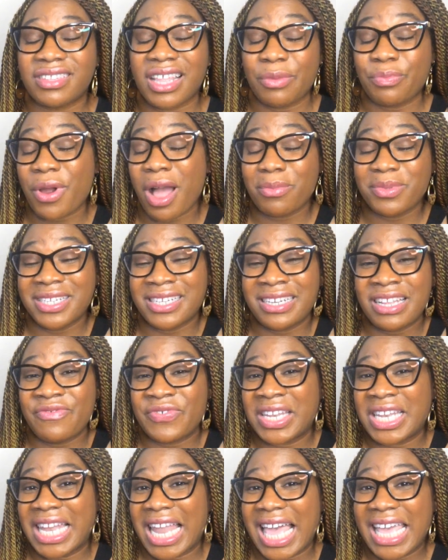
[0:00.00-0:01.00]
They probably didn't
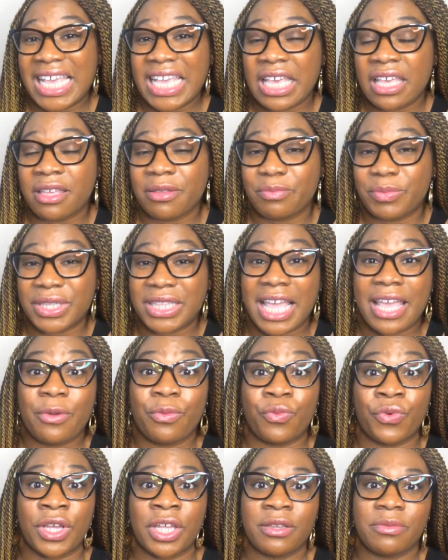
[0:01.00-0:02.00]
even like it, but they
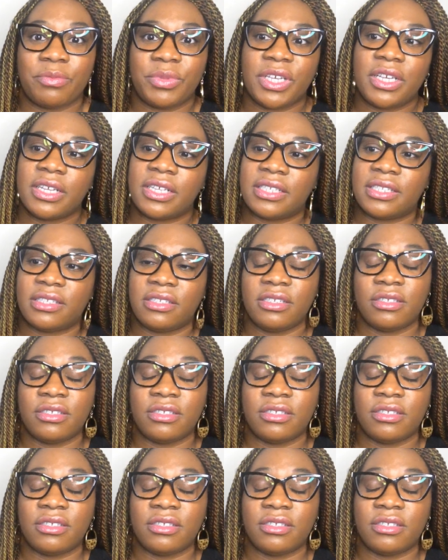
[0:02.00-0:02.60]
went because,